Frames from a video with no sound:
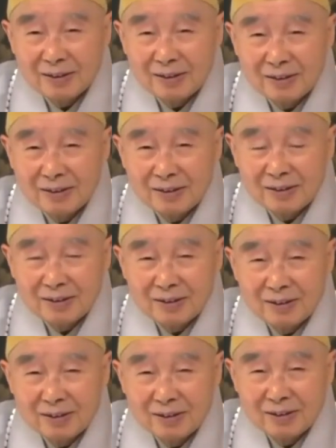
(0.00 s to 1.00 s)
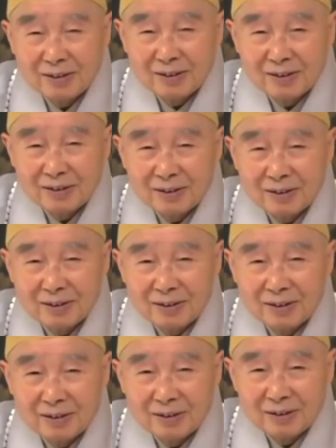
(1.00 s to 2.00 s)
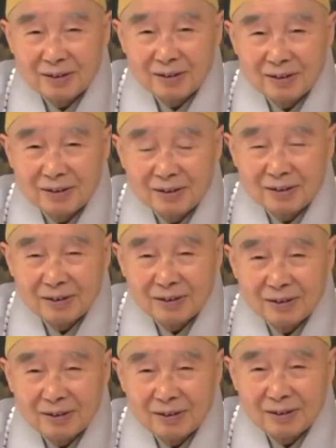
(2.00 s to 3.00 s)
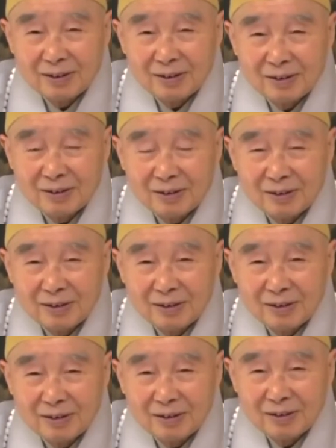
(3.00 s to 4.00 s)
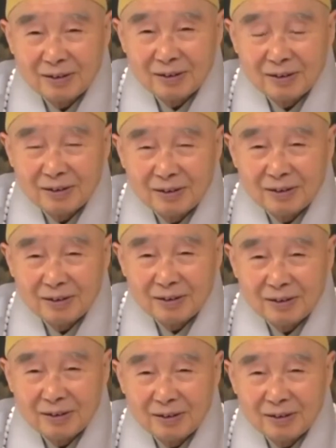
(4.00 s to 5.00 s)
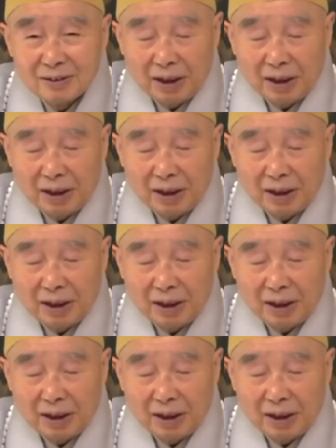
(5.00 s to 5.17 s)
(silence)